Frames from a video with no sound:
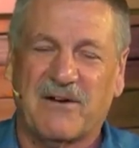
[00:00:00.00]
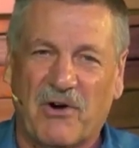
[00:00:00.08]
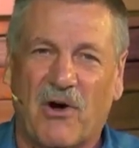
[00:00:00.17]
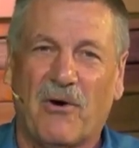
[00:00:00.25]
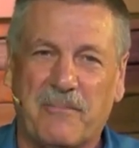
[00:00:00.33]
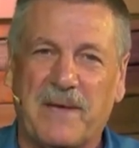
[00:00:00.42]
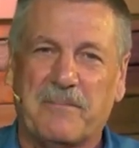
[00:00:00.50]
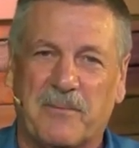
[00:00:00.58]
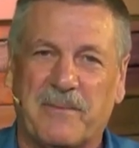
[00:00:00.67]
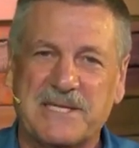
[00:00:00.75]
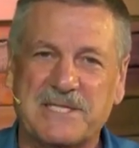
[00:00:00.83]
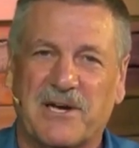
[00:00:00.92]
of all
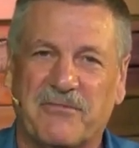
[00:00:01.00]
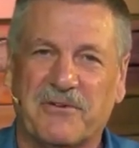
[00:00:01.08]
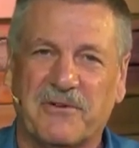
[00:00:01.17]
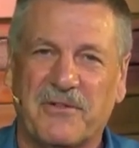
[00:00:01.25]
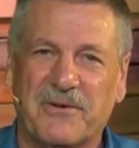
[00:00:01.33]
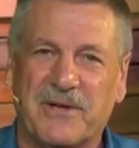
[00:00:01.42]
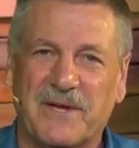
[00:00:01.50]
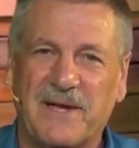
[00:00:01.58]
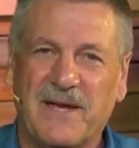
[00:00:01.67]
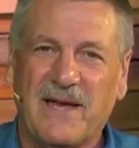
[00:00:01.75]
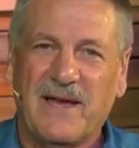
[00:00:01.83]
people, myself included.